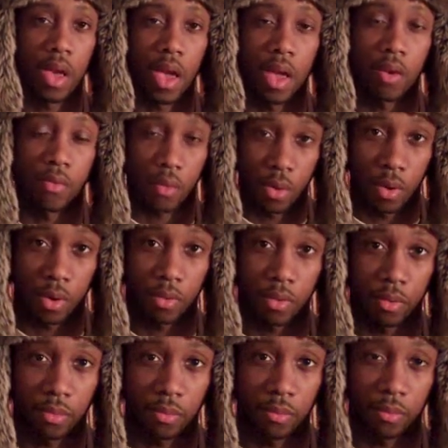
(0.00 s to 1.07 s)
and of
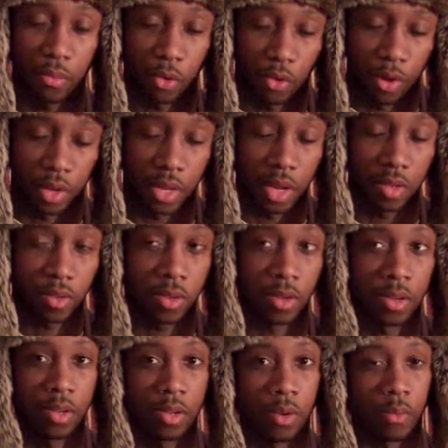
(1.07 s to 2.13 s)
course Green
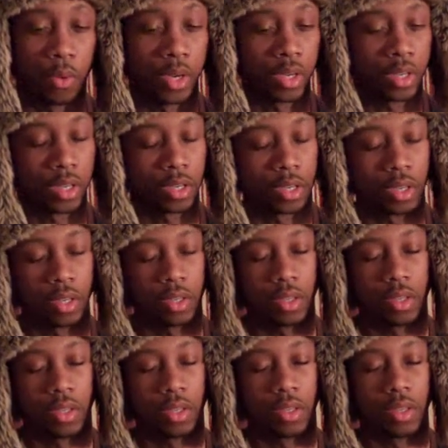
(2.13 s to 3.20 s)
Lantern, which
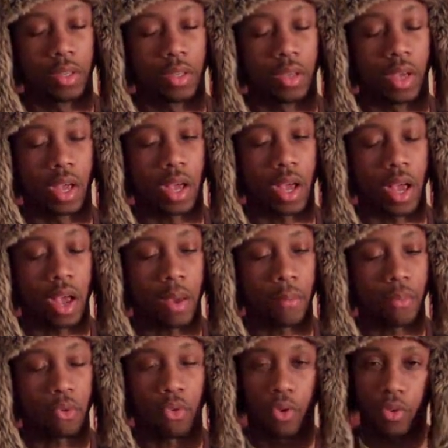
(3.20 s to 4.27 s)

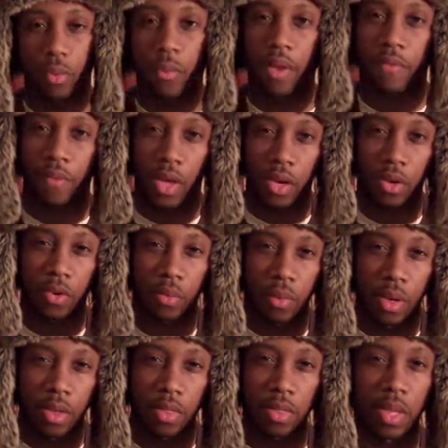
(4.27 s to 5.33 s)
I'm crossing my fingers
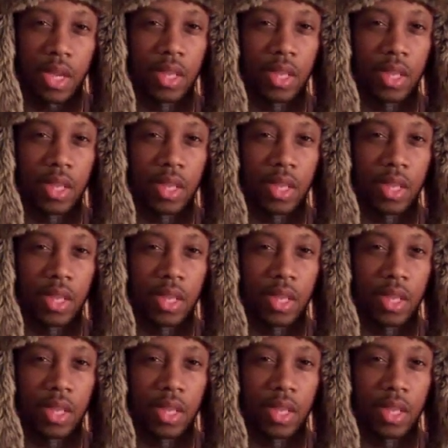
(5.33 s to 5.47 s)
with.